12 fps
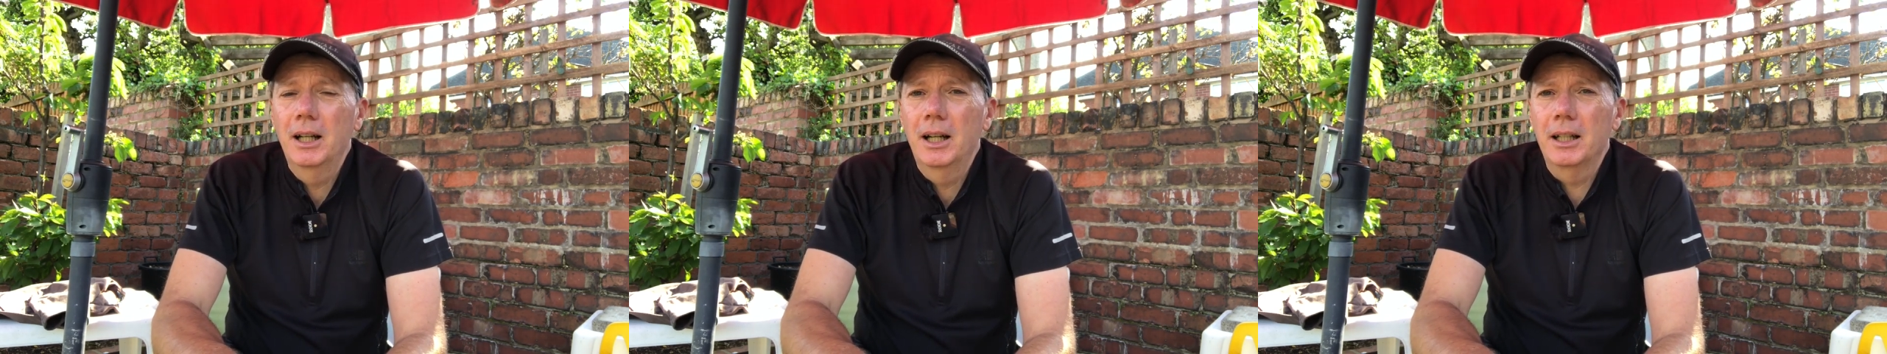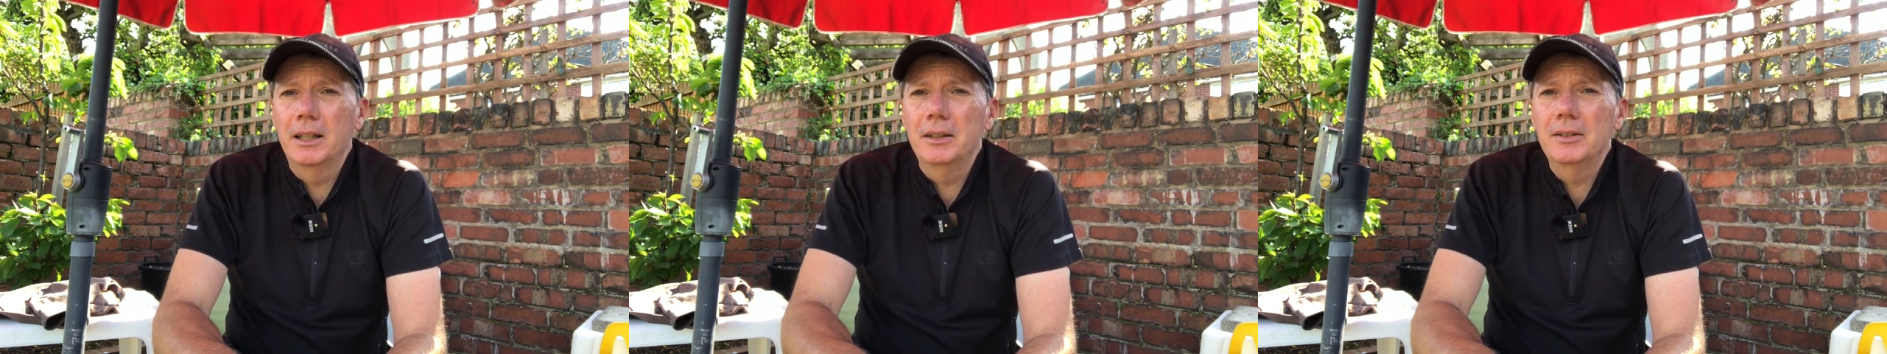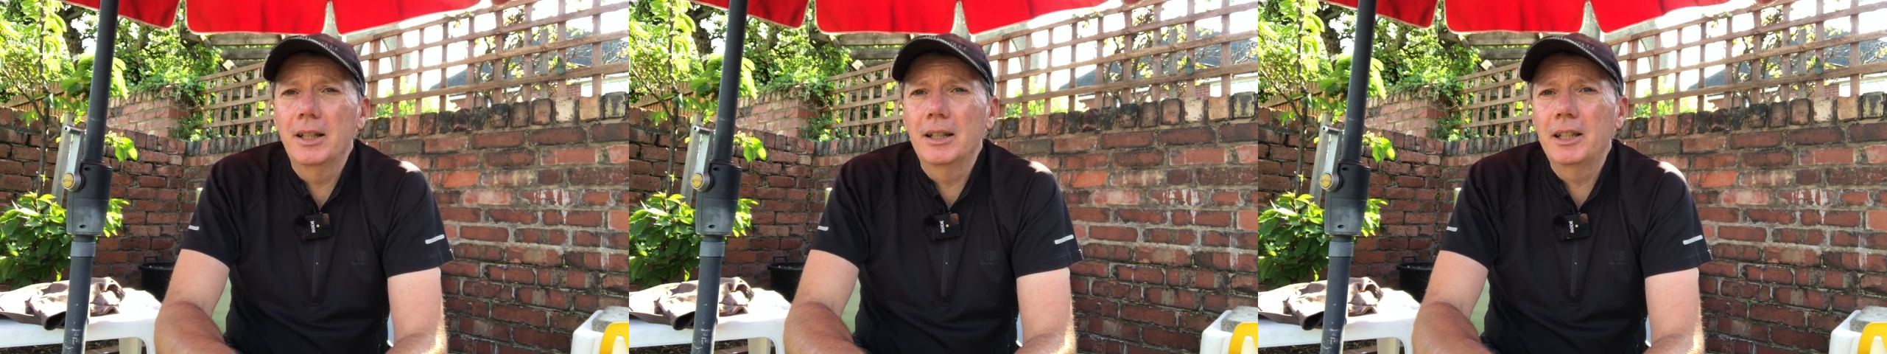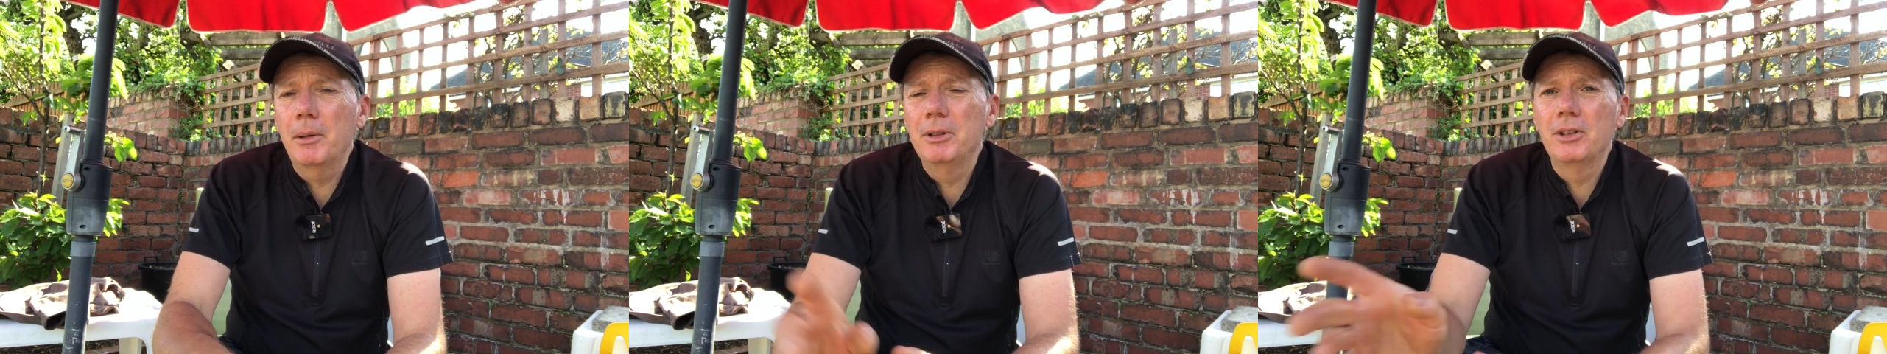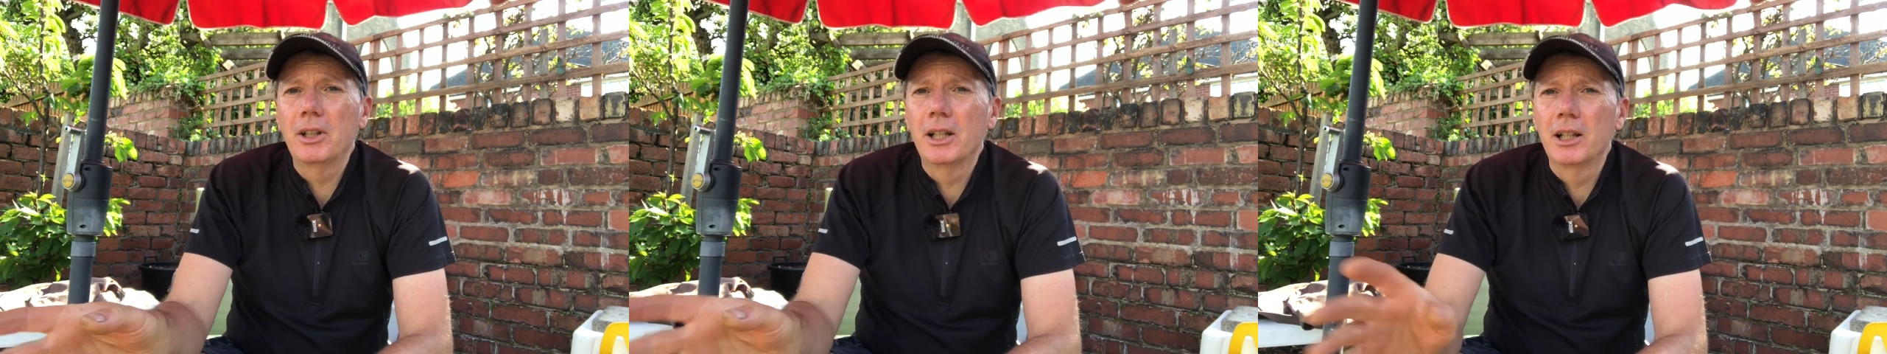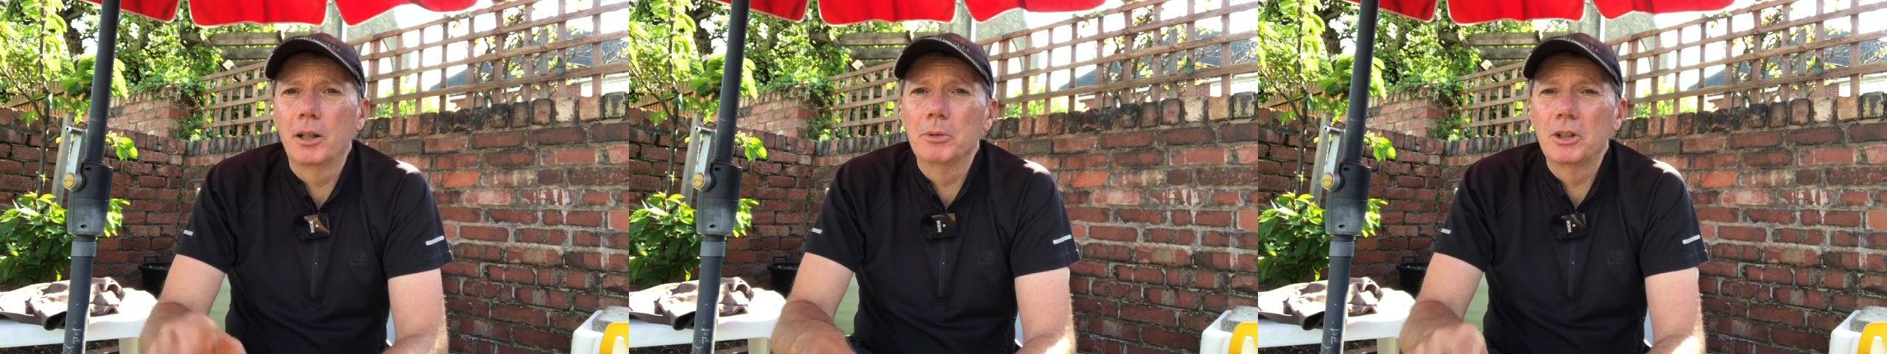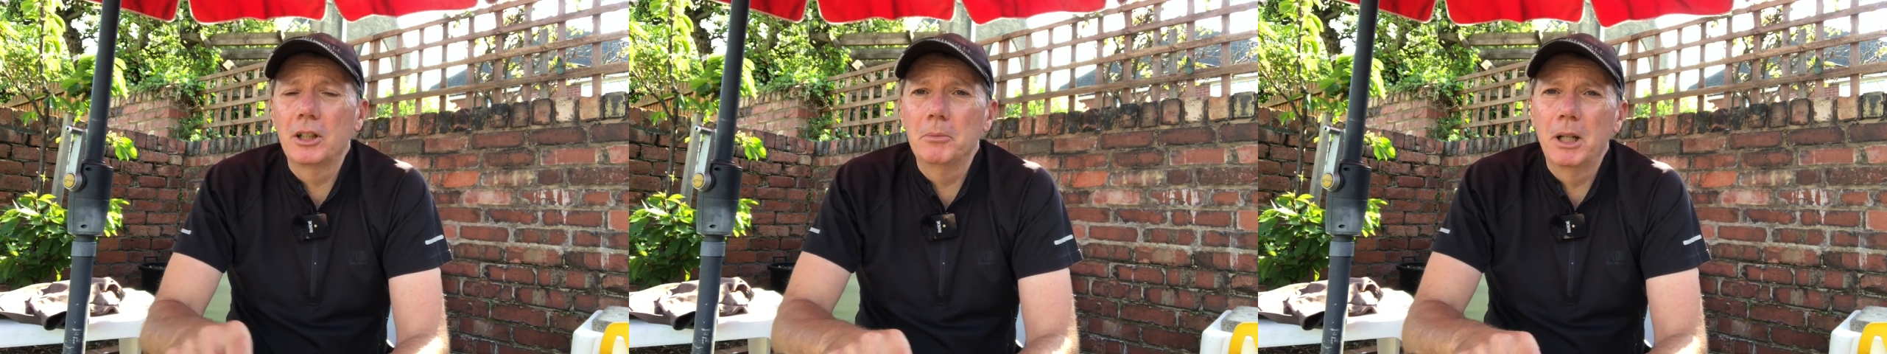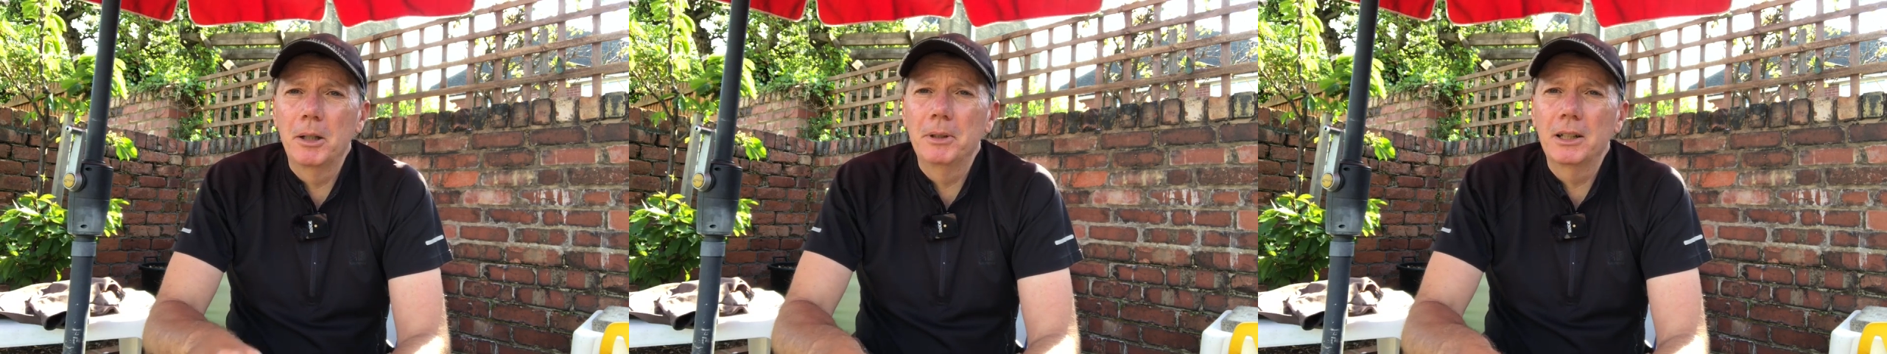And uh, Debbie's at the allotment at the
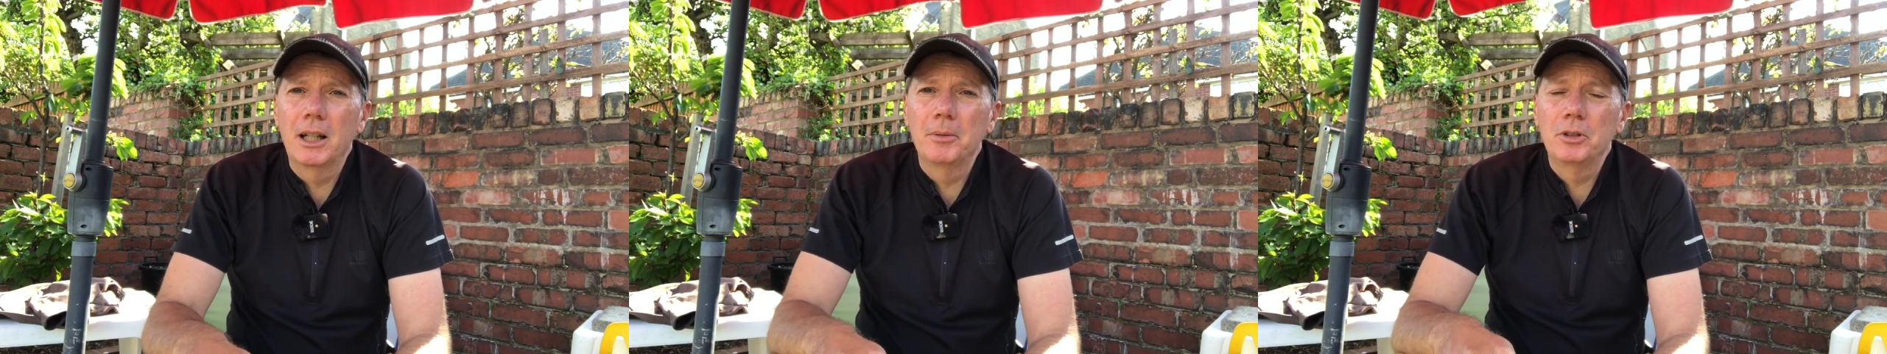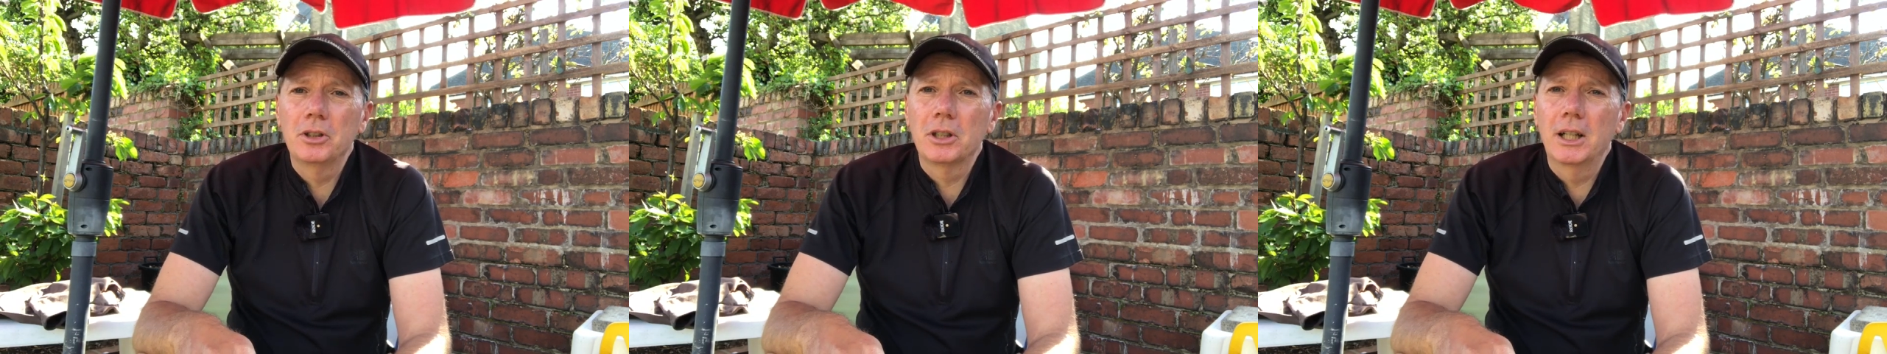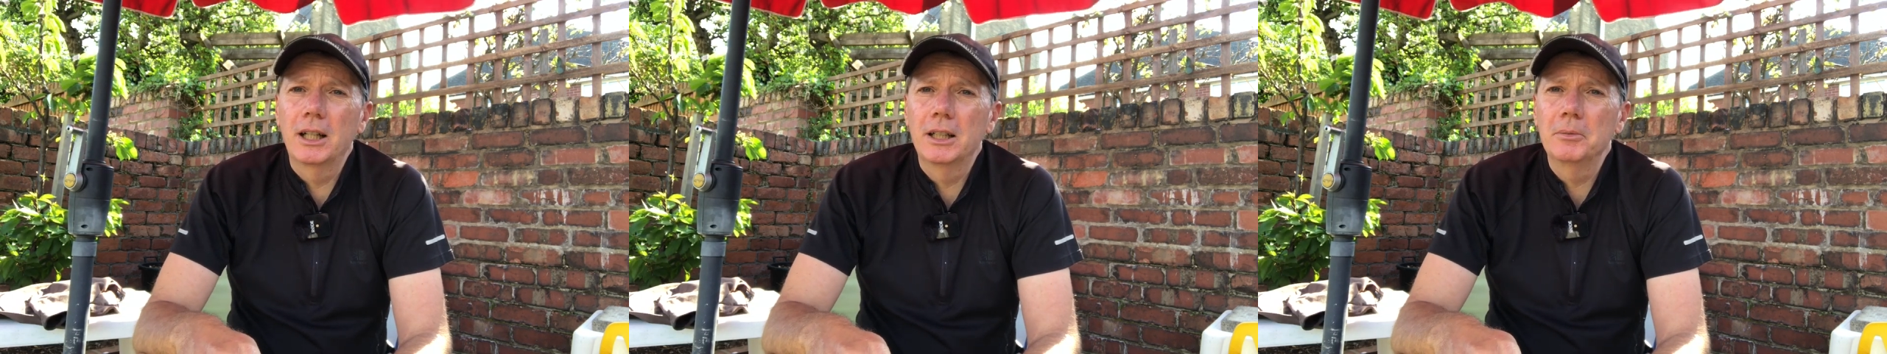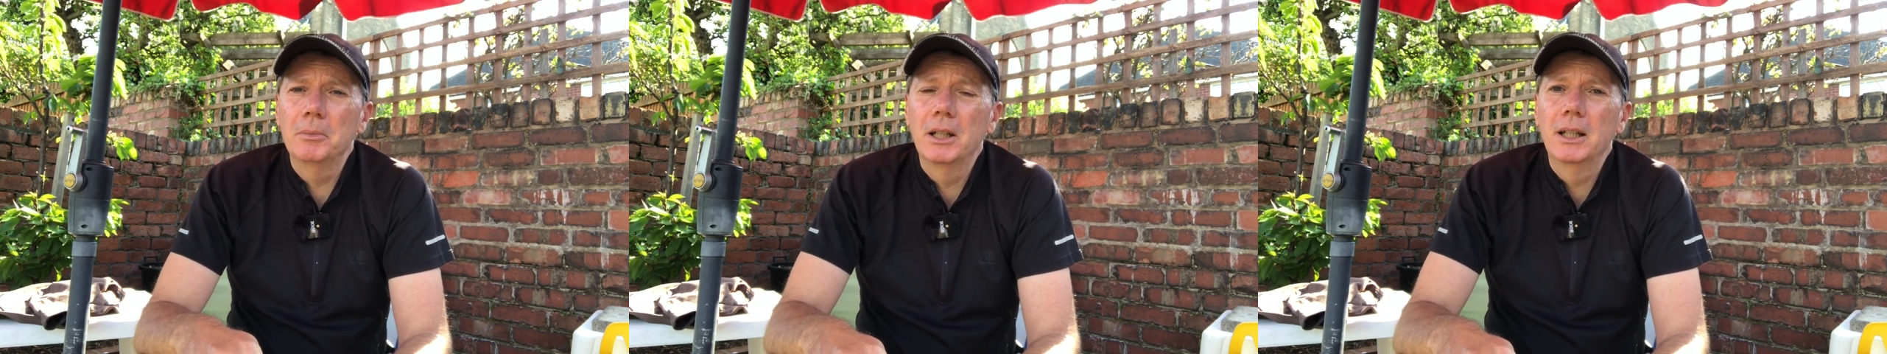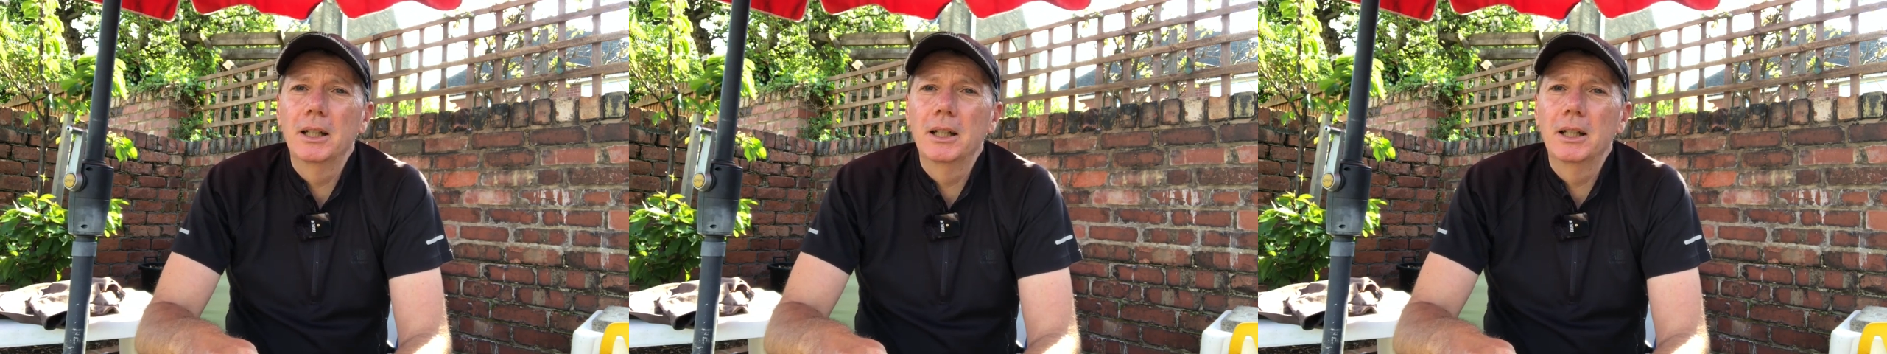moment. I'm stuck at home.